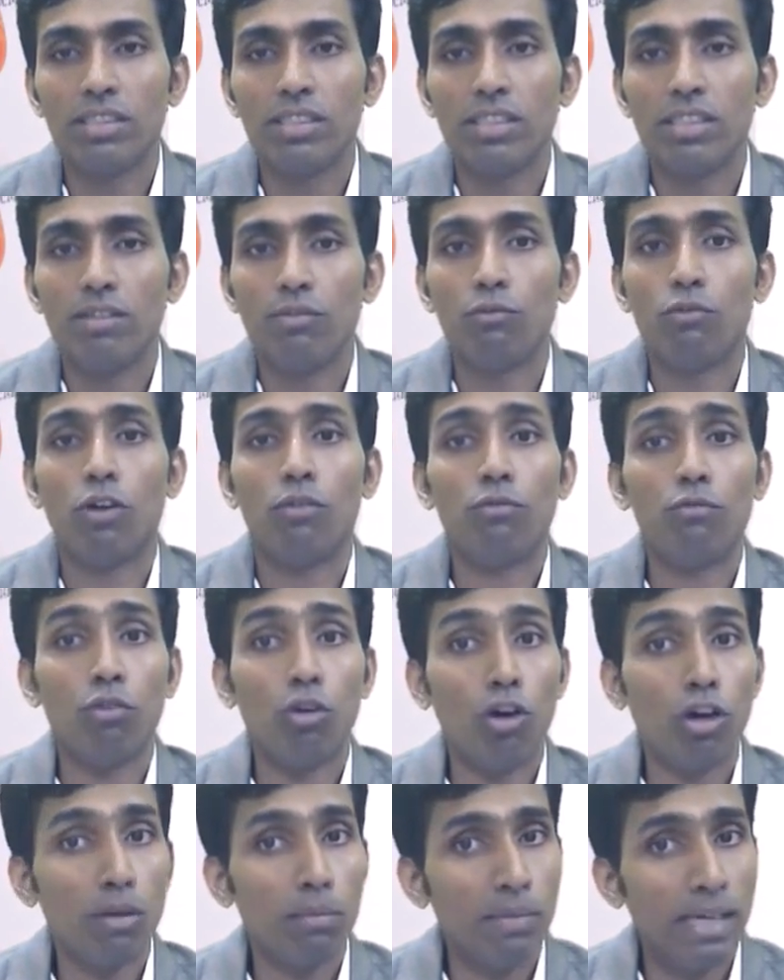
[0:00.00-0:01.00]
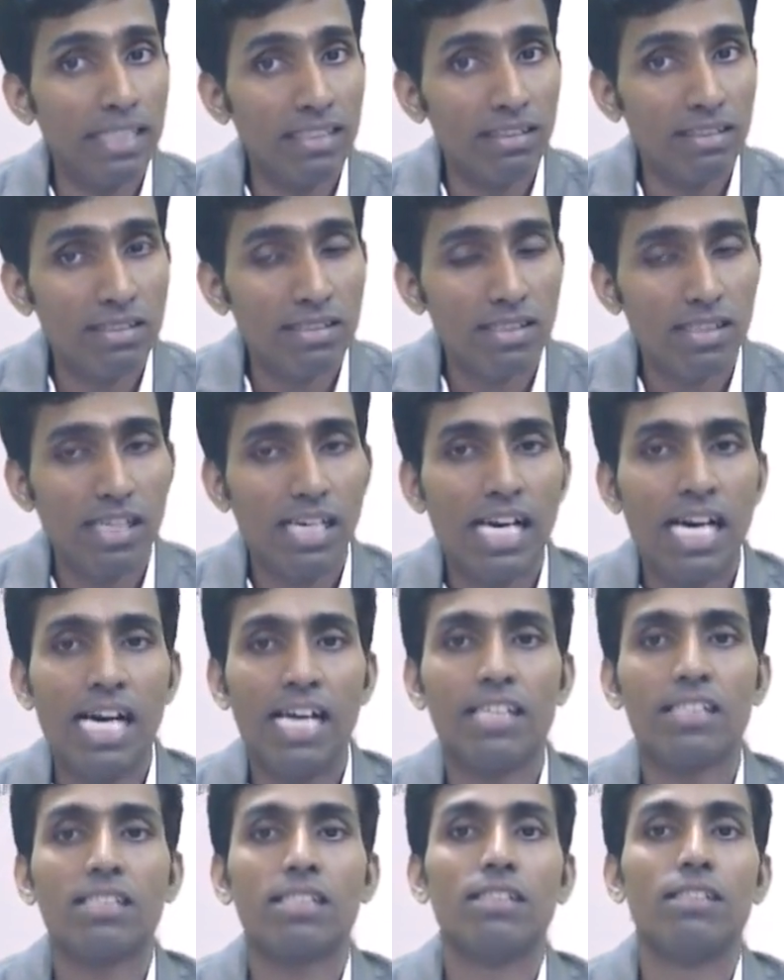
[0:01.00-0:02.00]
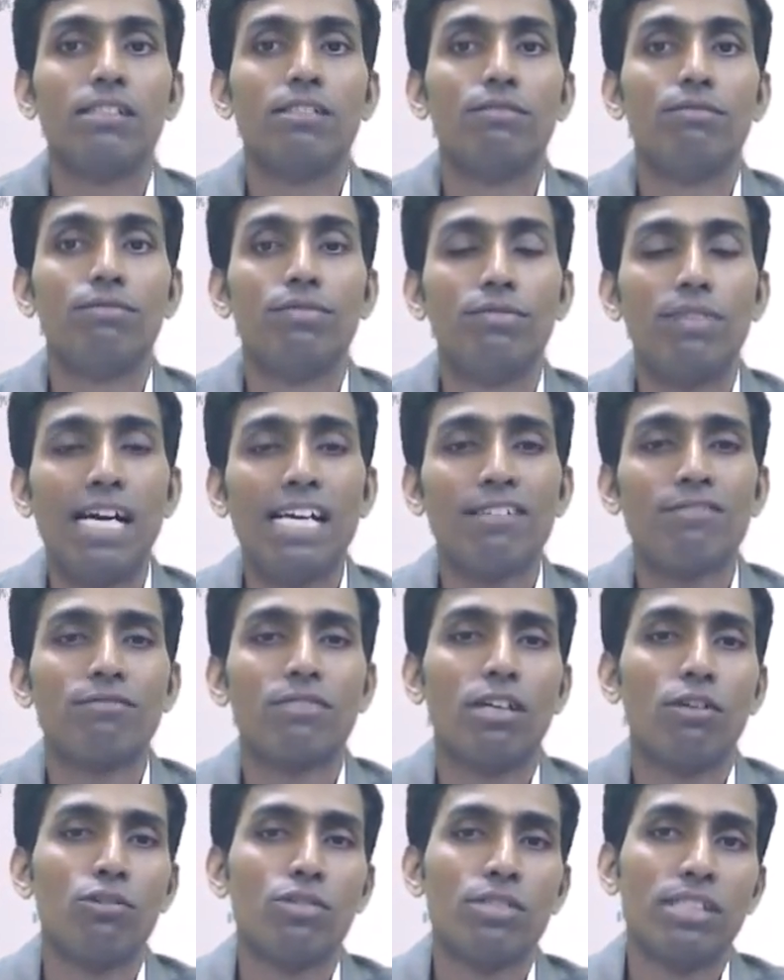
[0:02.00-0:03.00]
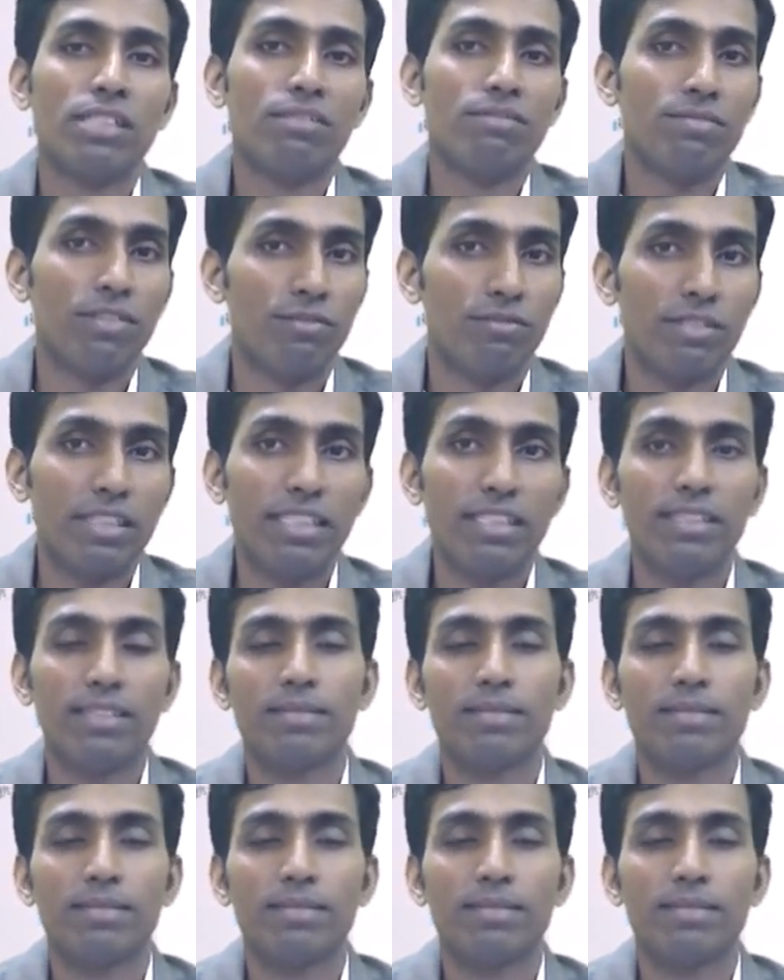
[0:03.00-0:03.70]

for 4 months at 5050.